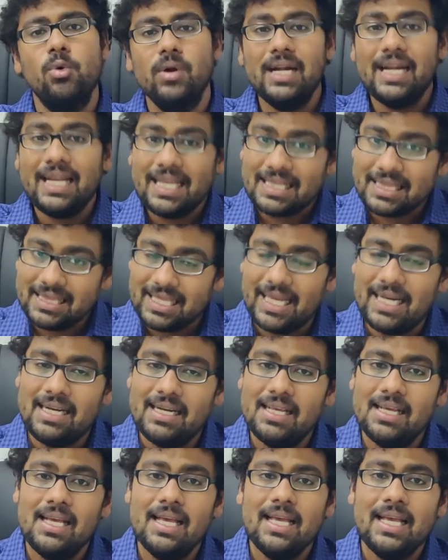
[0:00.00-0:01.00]
Only
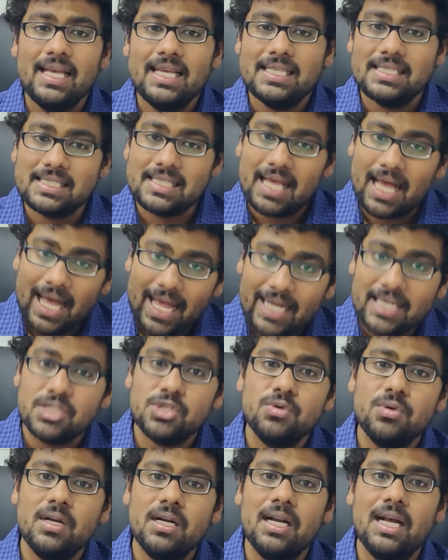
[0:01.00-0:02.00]
then is the
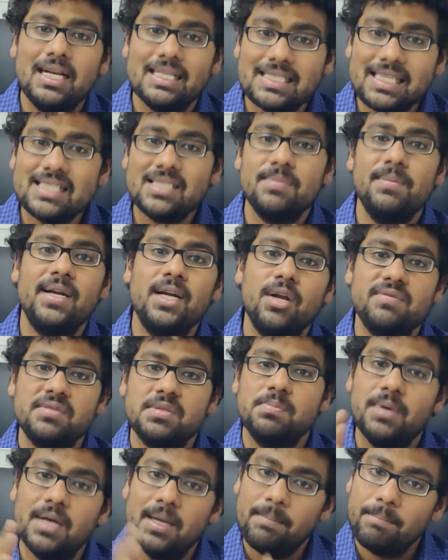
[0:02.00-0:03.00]
actual assessment of
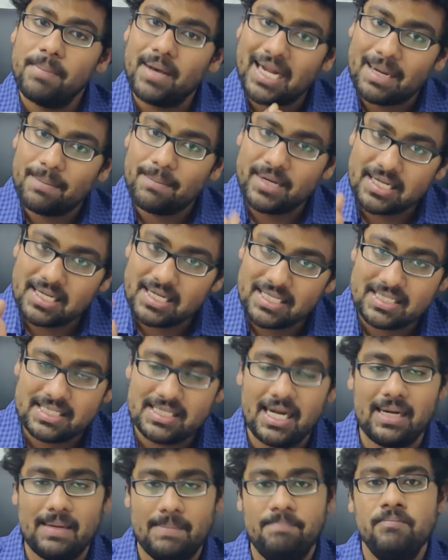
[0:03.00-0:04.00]
sperm parameters
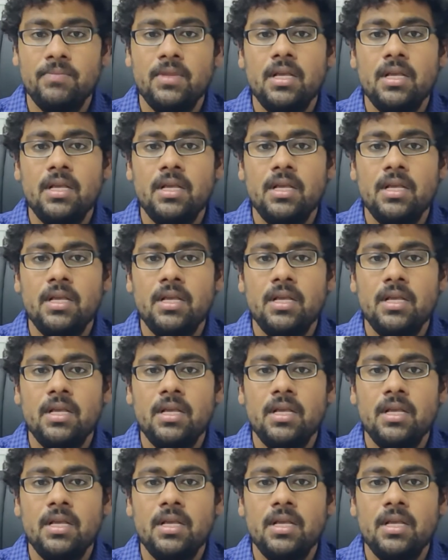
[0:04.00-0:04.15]
done.